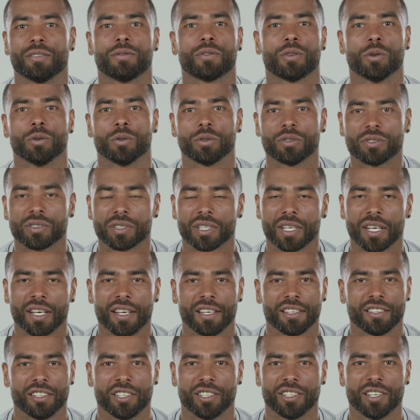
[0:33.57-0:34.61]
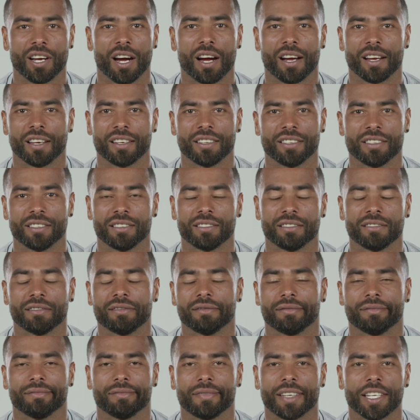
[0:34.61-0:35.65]
Of course, you're young and
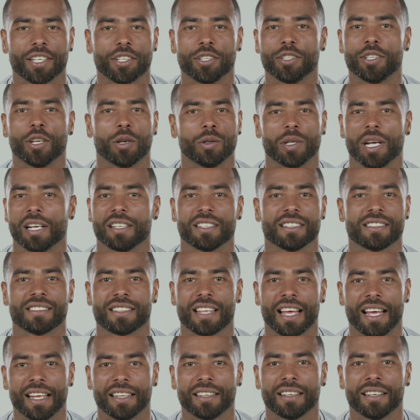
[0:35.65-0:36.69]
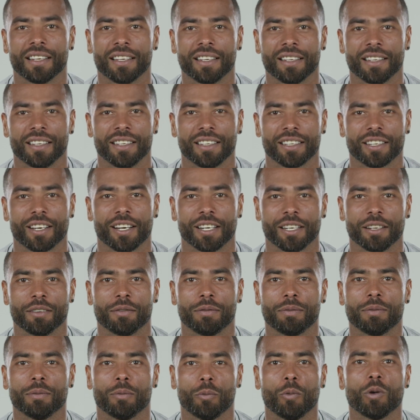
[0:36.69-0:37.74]
you don't understand kind
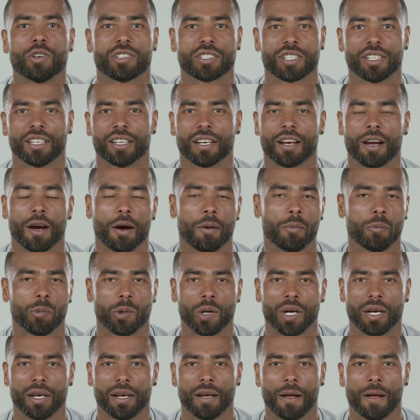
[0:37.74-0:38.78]
of what's going to come, but